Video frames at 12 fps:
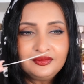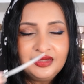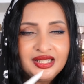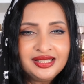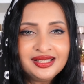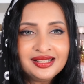
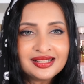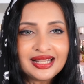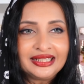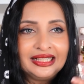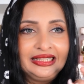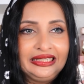this is
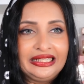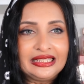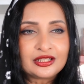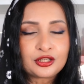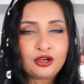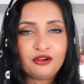like the
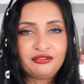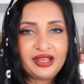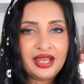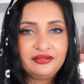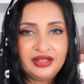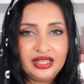least coffee
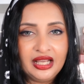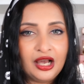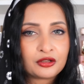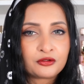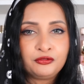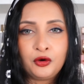heavy
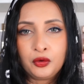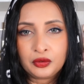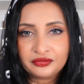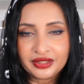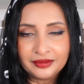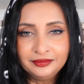out of all
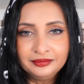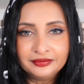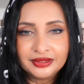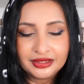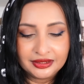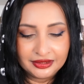of them.
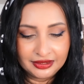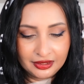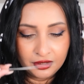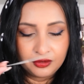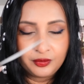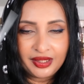
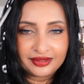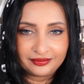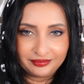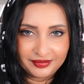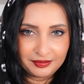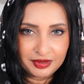Oh wait,
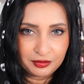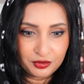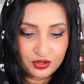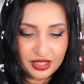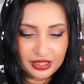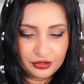I'm supposed
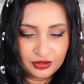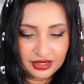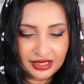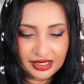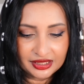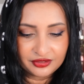to tell you the
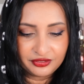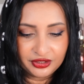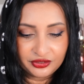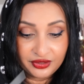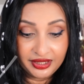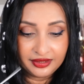things
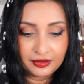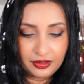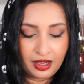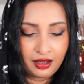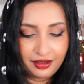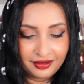first, right? Ugh.
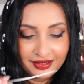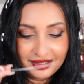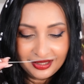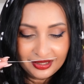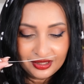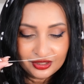
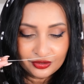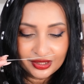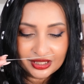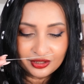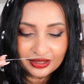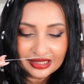So
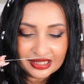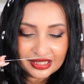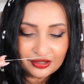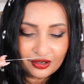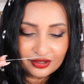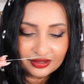it's not
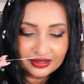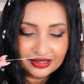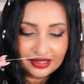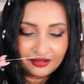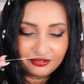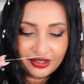listed on
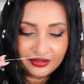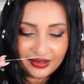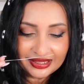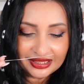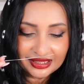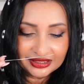
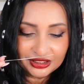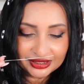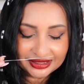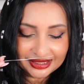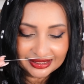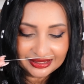Fragrantica
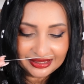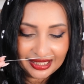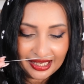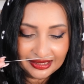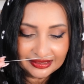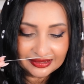just as
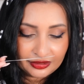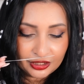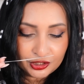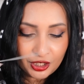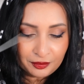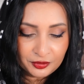yet. The
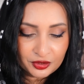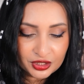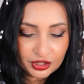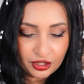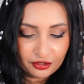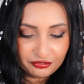top notes
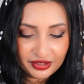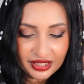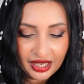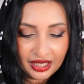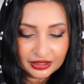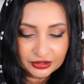are coffee,
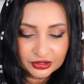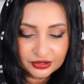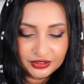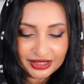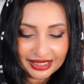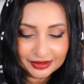heart notes
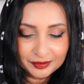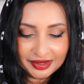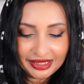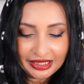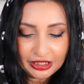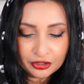of jasmine,
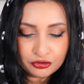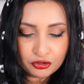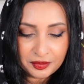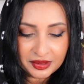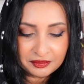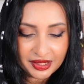
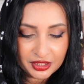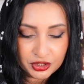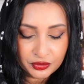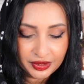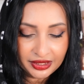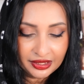heliotrope and
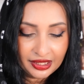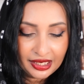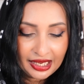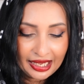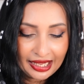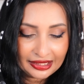benzoin,
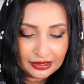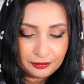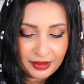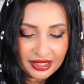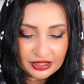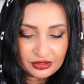and the
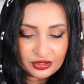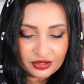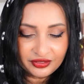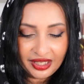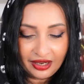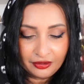base notes
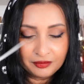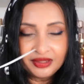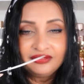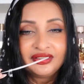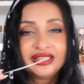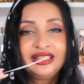of
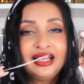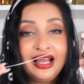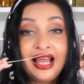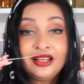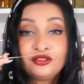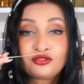caramel, vanilla
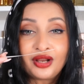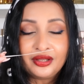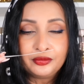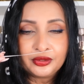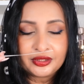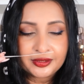and dry
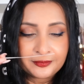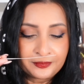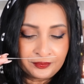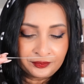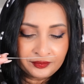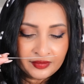woods.
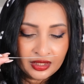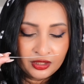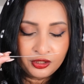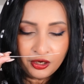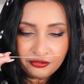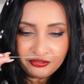
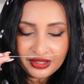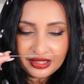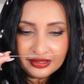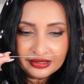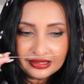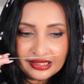
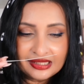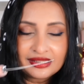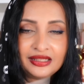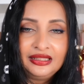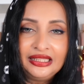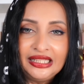Coffee is
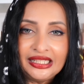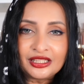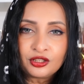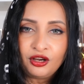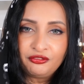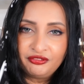the
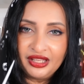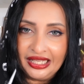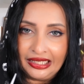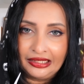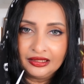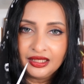least
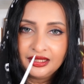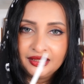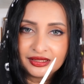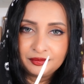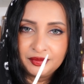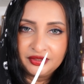coffeeing in
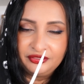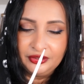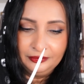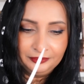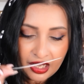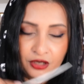this
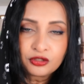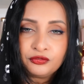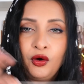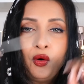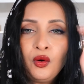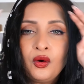perfume out of
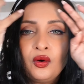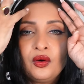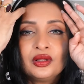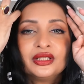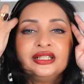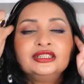
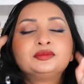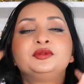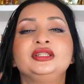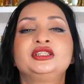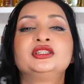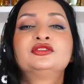all the
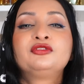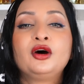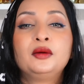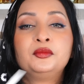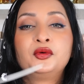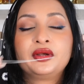inspirations for
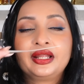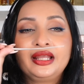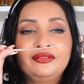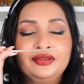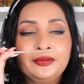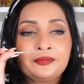Amore
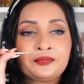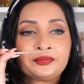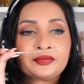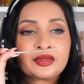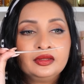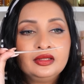Cafe.
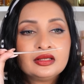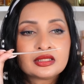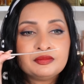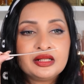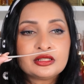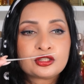This
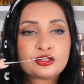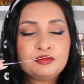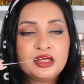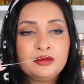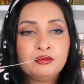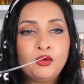smells to
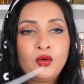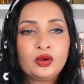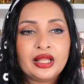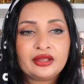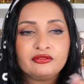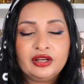me more
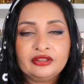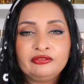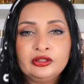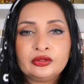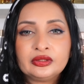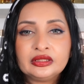like white
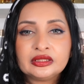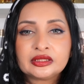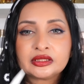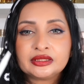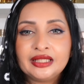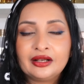
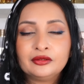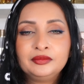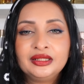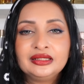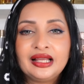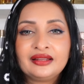florals,
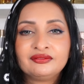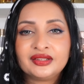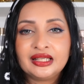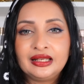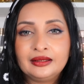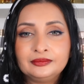caramel and
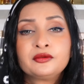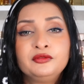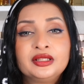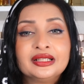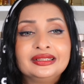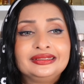vanilla
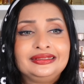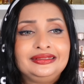with a